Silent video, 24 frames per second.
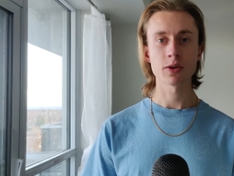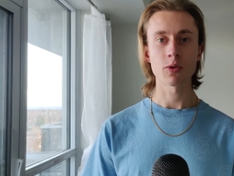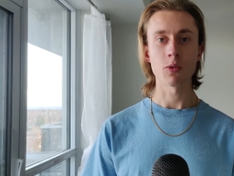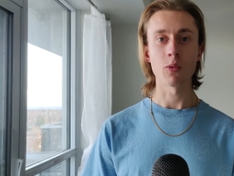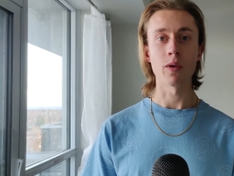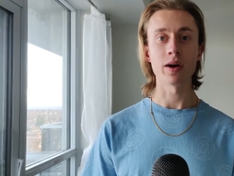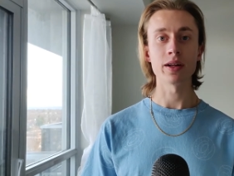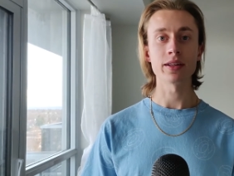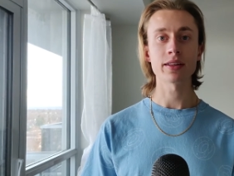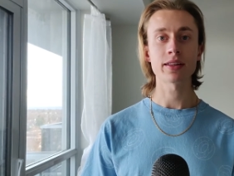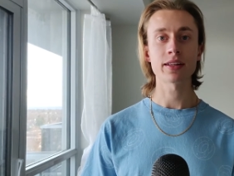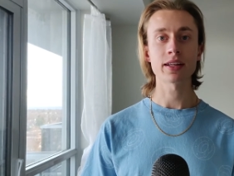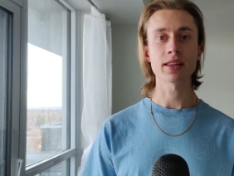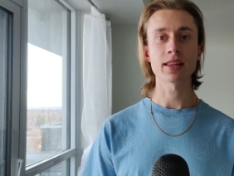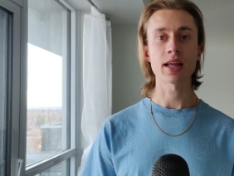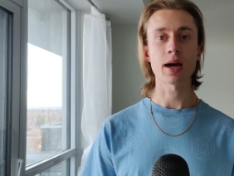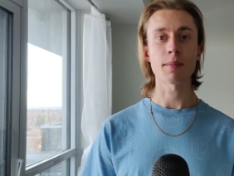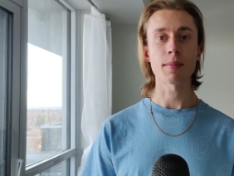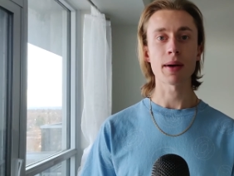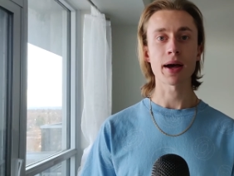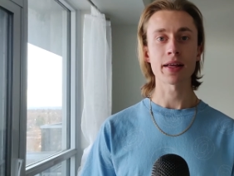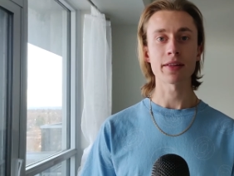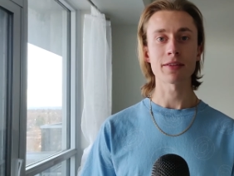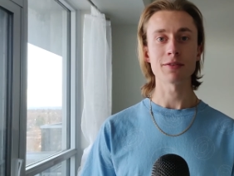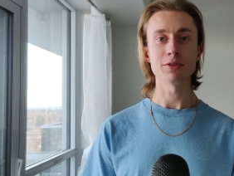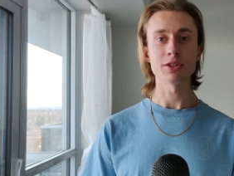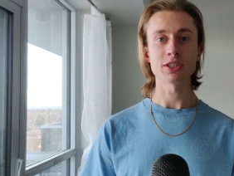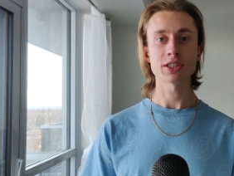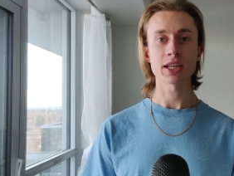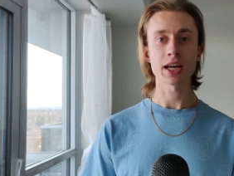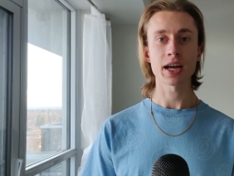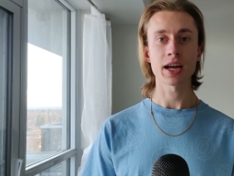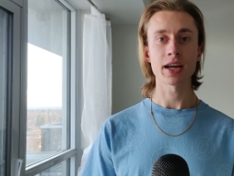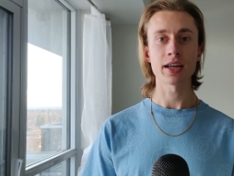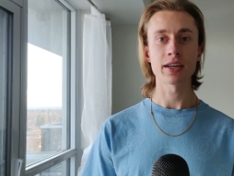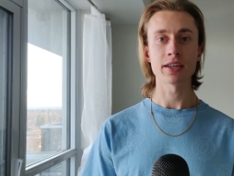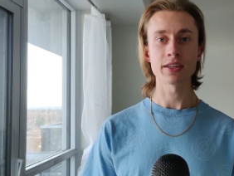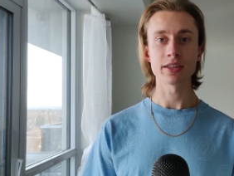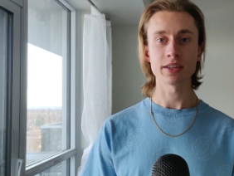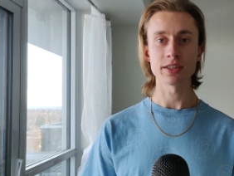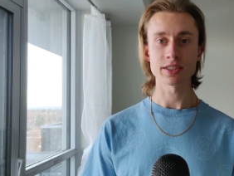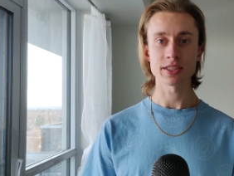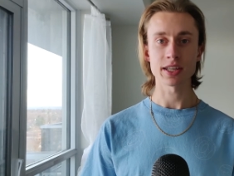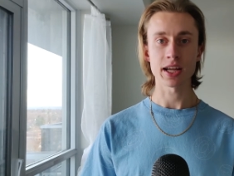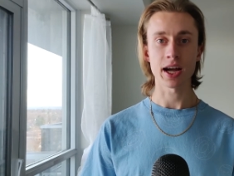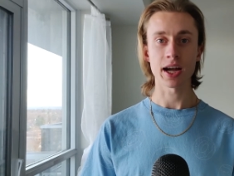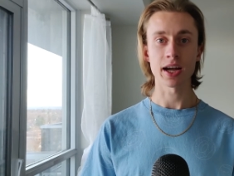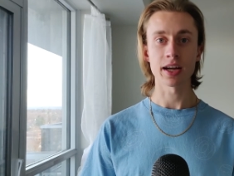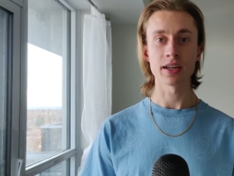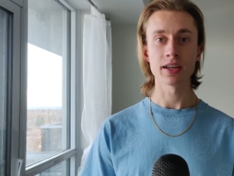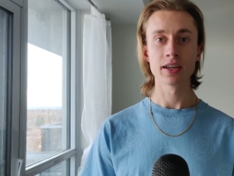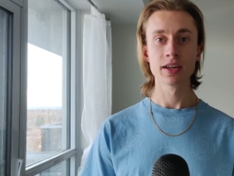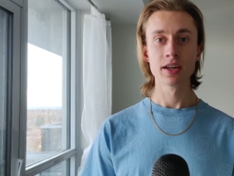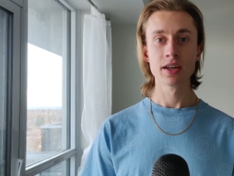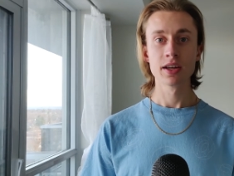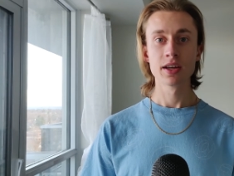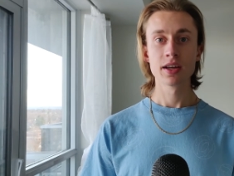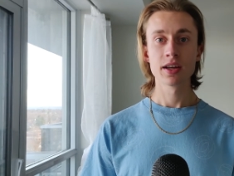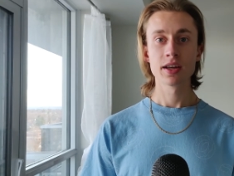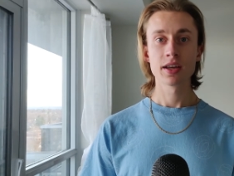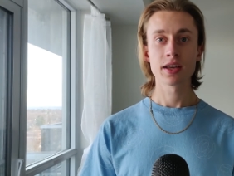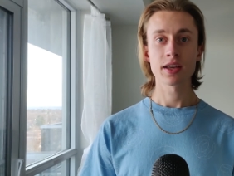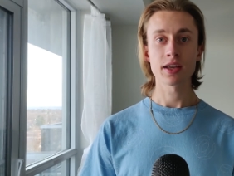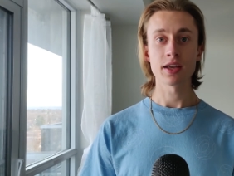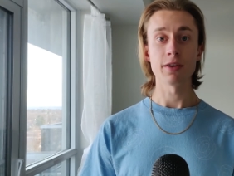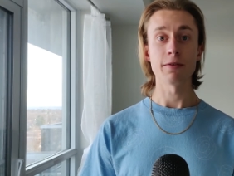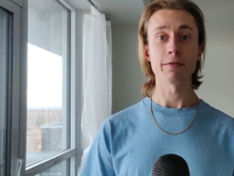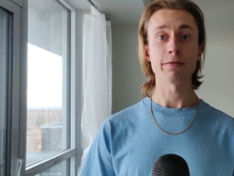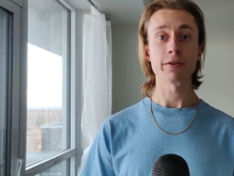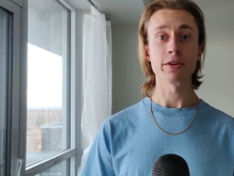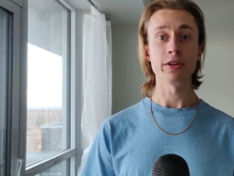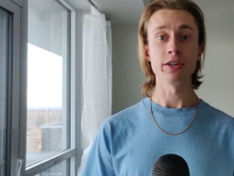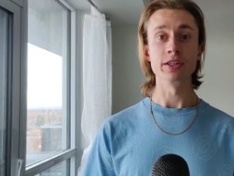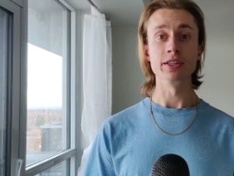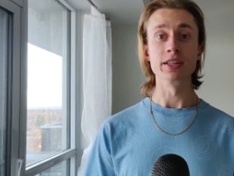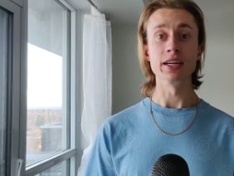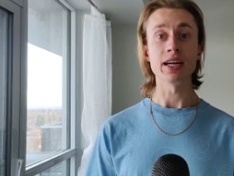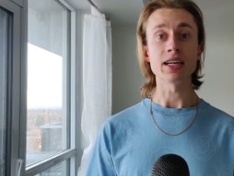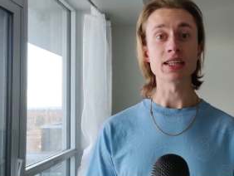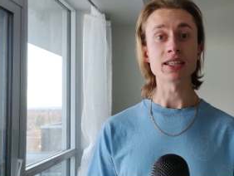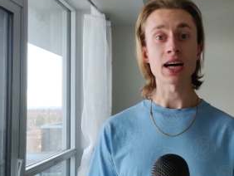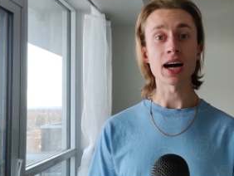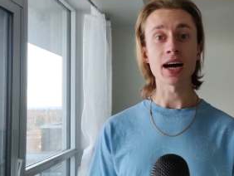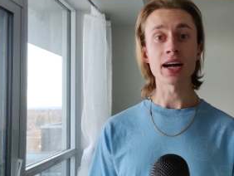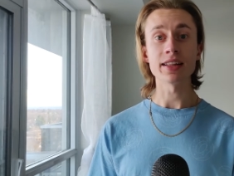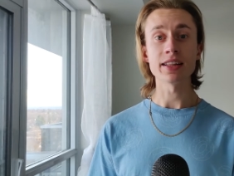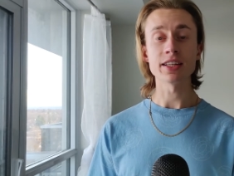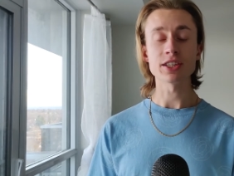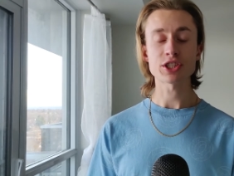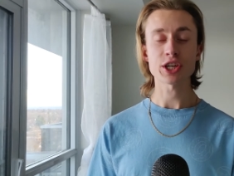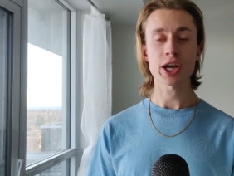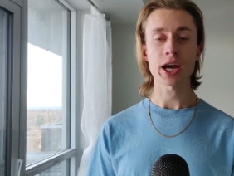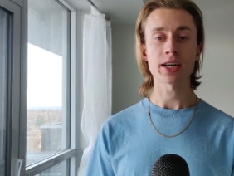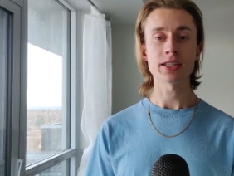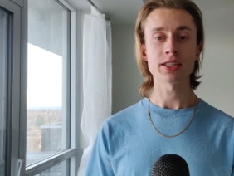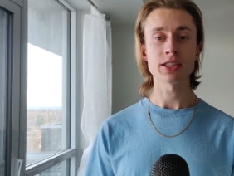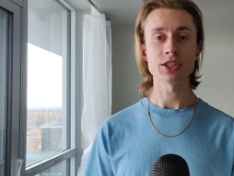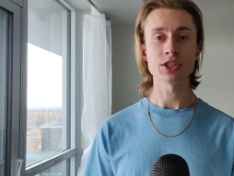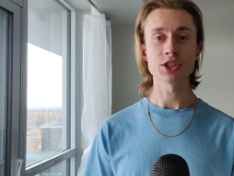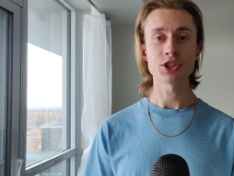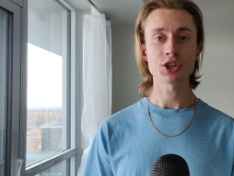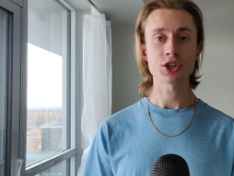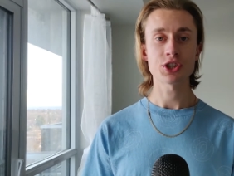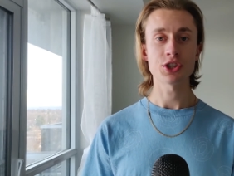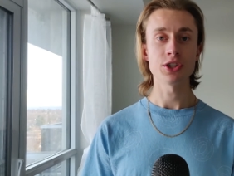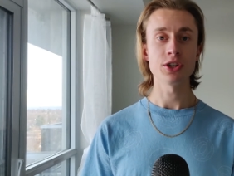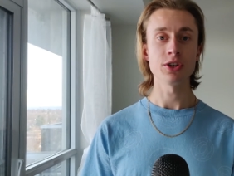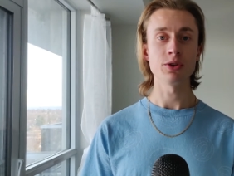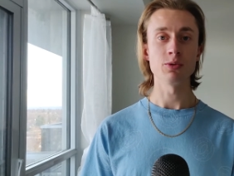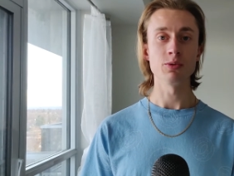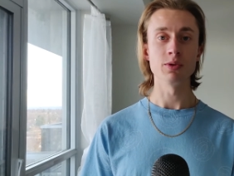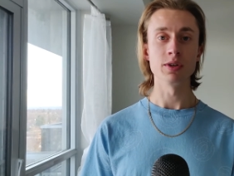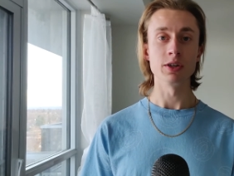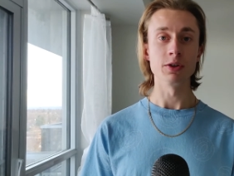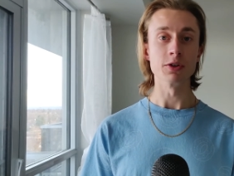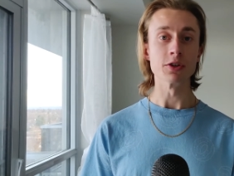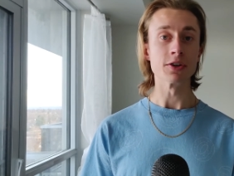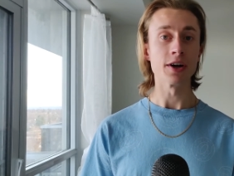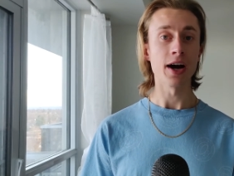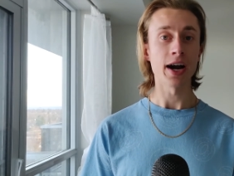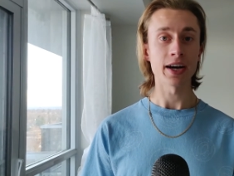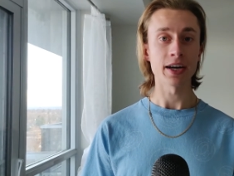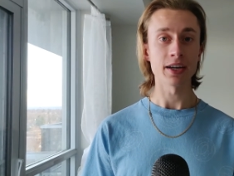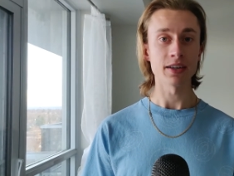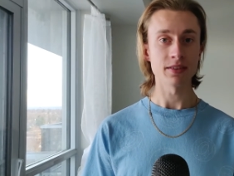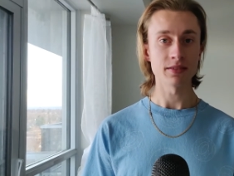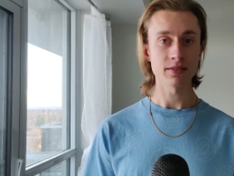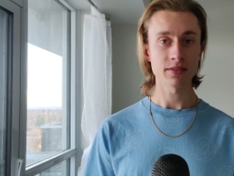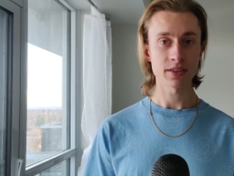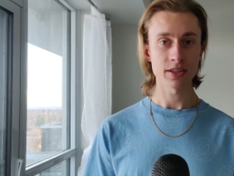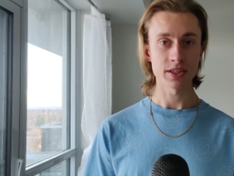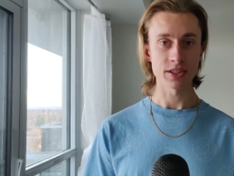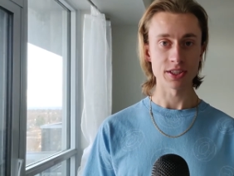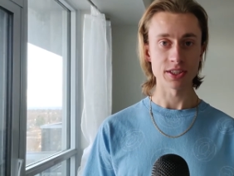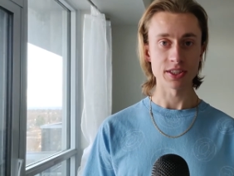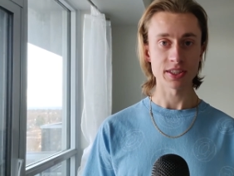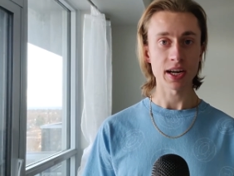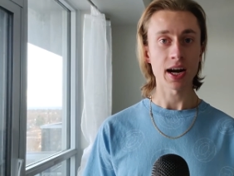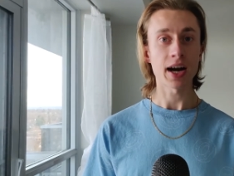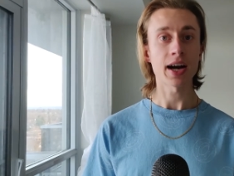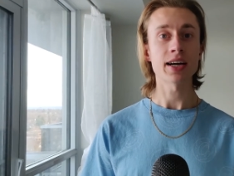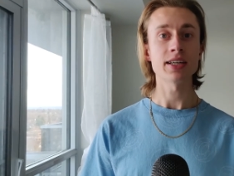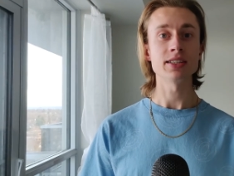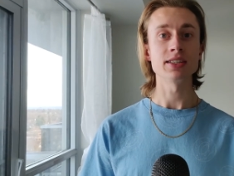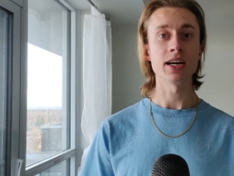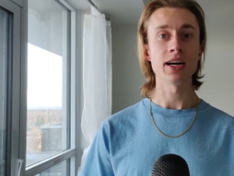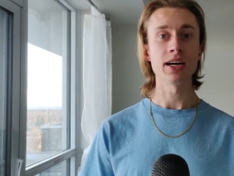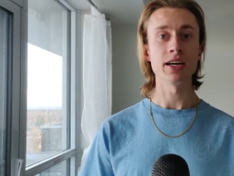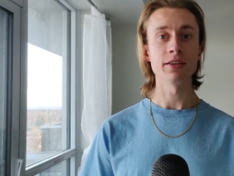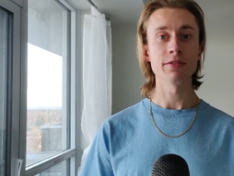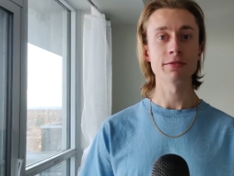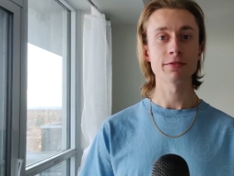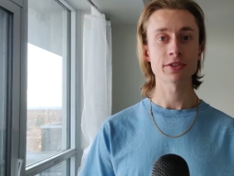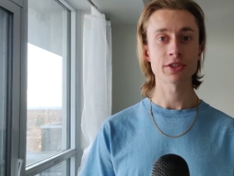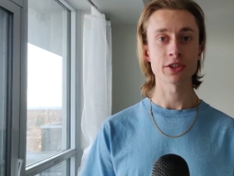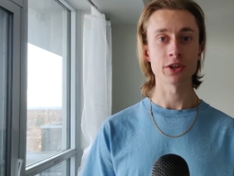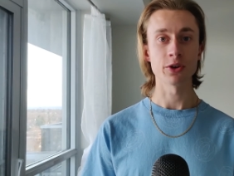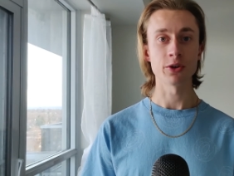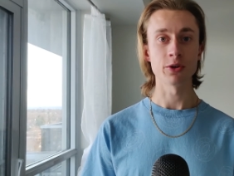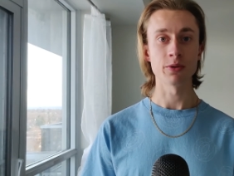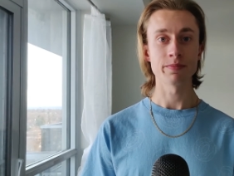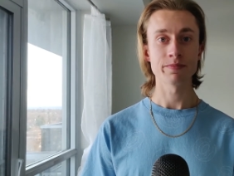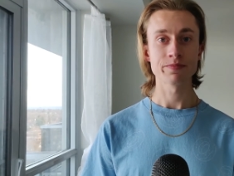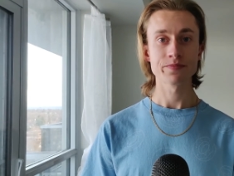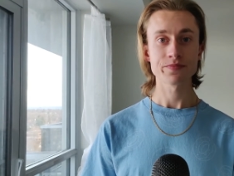One thing that Matthew said is that if he declined the challenge, he would regret it his entire life. So